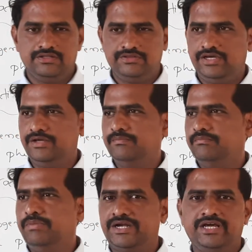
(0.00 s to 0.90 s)
the
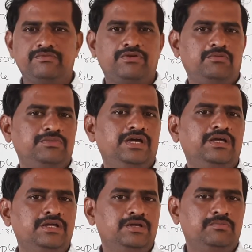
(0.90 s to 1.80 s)
butter from the
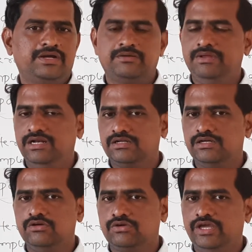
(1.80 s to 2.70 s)
buttermilk.
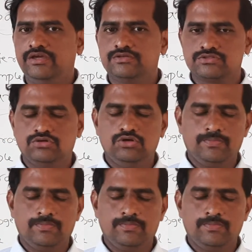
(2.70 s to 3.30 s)
Okay, so